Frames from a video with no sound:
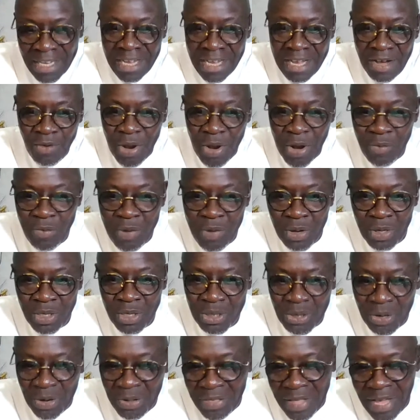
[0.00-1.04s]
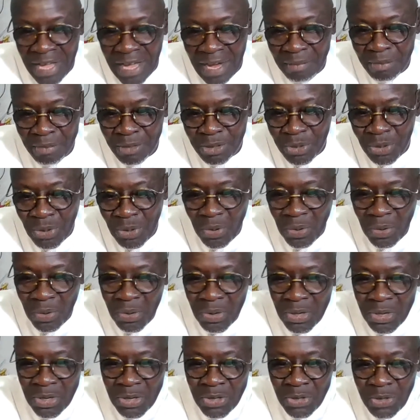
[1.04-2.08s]
One way or the other, I'm sure
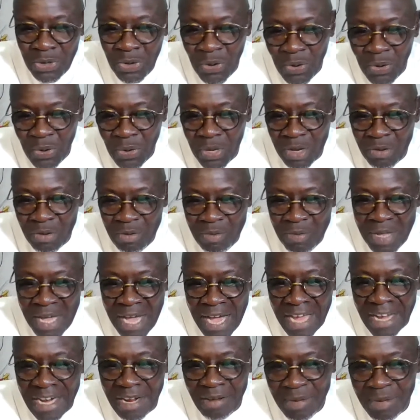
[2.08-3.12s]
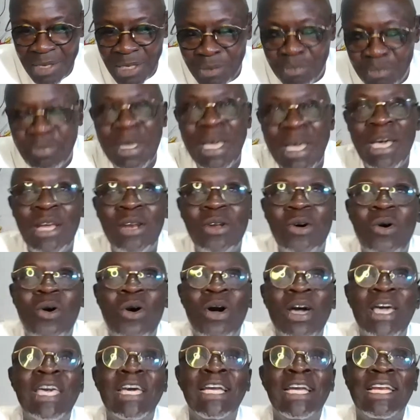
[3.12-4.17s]
it will be either be Spain
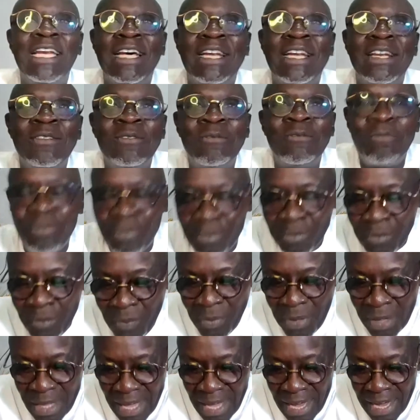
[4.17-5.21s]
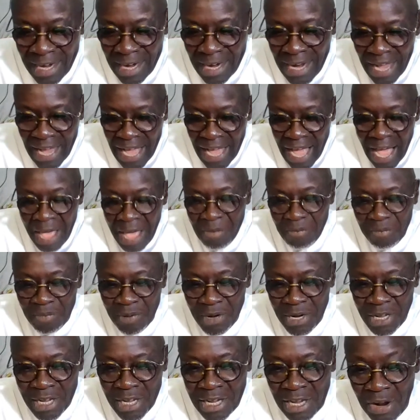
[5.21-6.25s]
or England. And I
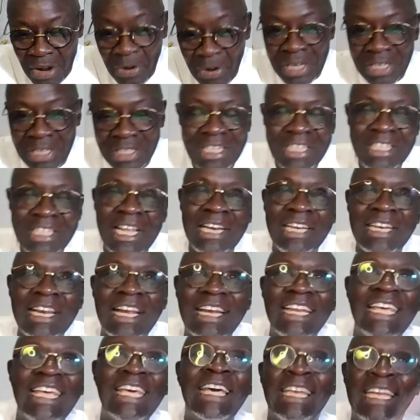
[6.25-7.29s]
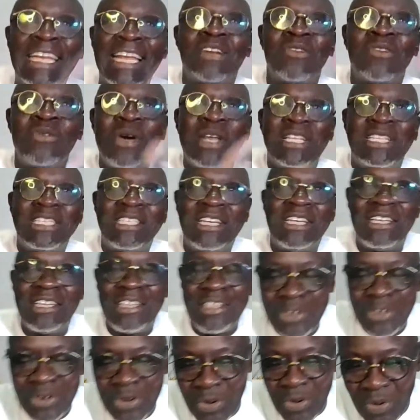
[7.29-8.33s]
pray honestly that England wins it.
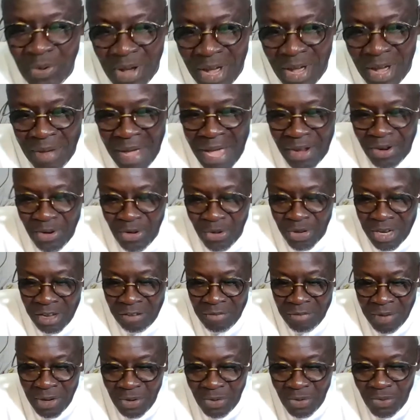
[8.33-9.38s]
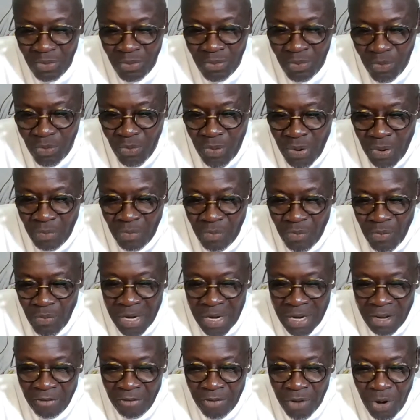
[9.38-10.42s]
I know they've been
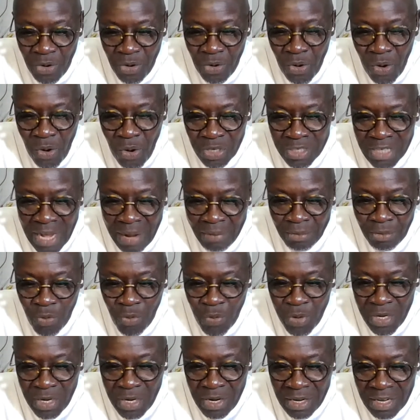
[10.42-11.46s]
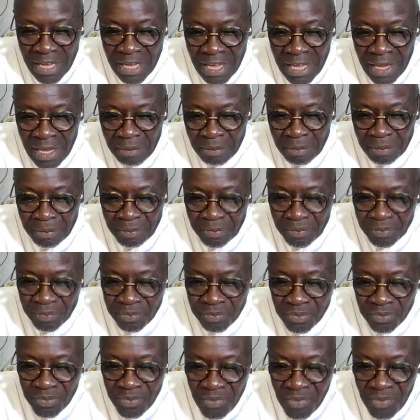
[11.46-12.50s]
waiting for a long time to win a game.
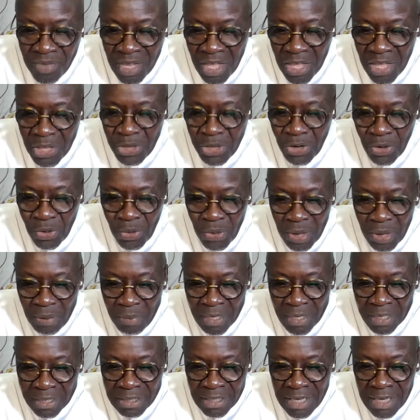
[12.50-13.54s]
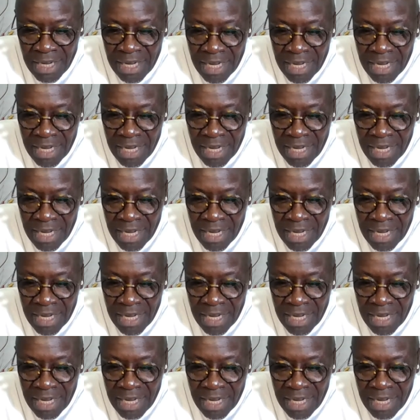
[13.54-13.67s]
But